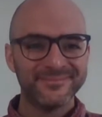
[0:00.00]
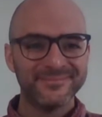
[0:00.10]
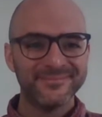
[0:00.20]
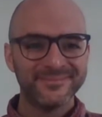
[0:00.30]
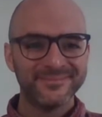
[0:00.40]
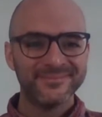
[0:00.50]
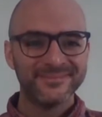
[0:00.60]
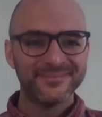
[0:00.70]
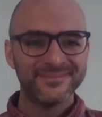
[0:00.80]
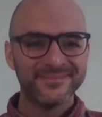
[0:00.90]

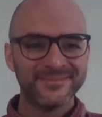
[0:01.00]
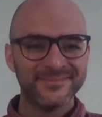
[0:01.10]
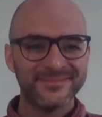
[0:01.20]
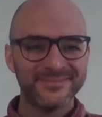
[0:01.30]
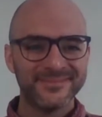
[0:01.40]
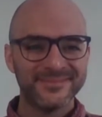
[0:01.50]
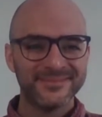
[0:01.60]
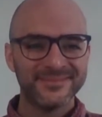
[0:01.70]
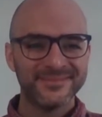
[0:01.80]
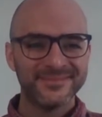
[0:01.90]

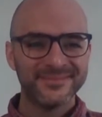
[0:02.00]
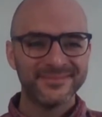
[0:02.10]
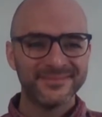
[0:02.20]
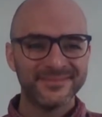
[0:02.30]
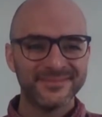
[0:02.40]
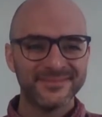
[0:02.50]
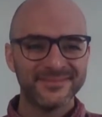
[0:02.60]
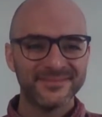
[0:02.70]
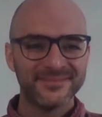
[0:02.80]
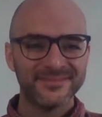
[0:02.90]

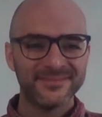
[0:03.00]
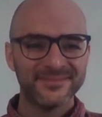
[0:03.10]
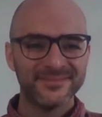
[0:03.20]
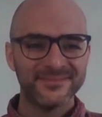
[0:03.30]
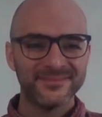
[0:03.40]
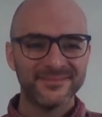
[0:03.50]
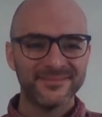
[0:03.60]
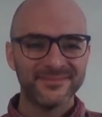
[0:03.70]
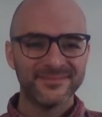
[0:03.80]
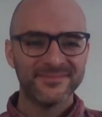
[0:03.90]

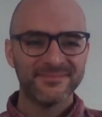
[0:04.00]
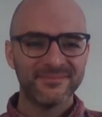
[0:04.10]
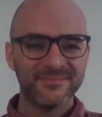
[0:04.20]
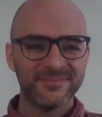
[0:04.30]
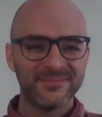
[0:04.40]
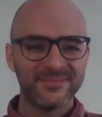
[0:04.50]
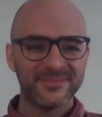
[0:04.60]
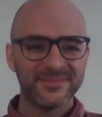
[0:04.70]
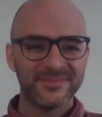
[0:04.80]
[no speech]